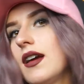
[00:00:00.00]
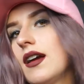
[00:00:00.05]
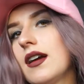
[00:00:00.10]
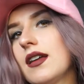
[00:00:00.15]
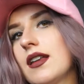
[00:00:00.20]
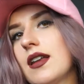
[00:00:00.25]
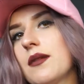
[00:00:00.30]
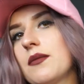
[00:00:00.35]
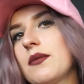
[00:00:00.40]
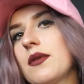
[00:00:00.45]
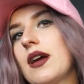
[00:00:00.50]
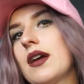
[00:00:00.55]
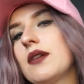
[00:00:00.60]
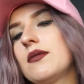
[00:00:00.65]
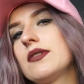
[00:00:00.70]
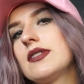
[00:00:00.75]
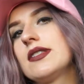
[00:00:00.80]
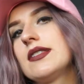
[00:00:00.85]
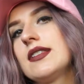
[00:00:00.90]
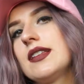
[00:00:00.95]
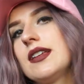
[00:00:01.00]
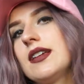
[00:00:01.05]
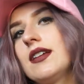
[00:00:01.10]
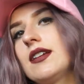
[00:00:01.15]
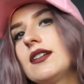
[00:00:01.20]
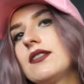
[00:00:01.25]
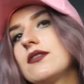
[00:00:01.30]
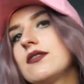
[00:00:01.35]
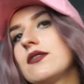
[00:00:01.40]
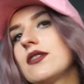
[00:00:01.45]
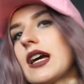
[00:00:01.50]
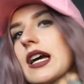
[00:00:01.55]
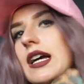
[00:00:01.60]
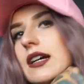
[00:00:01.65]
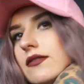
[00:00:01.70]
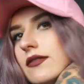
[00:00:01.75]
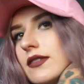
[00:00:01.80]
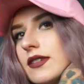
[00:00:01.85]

And I, I was thinking to have